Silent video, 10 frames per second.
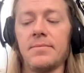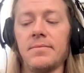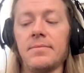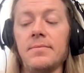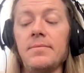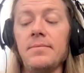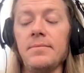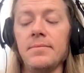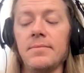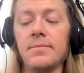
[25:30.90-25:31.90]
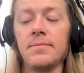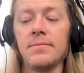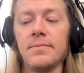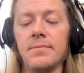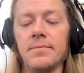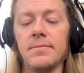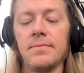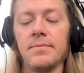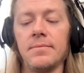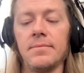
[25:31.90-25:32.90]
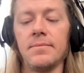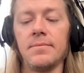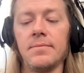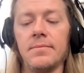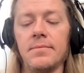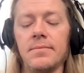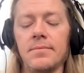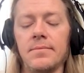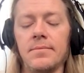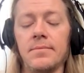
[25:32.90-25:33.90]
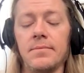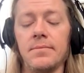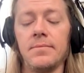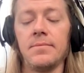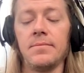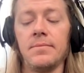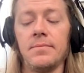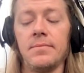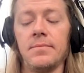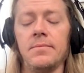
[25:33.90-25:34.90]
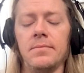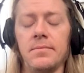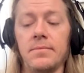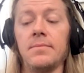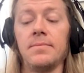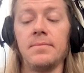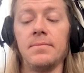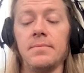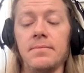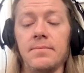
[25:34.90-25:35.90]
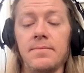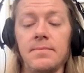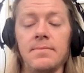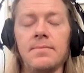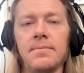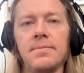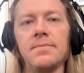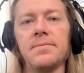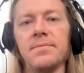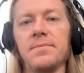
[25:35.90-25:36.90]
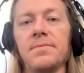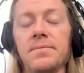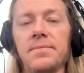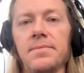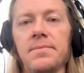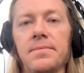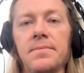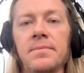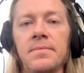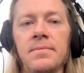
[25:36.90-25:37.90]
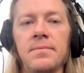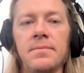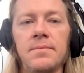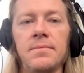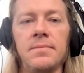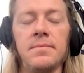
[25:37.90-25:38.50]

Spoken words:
This person isn't speaking.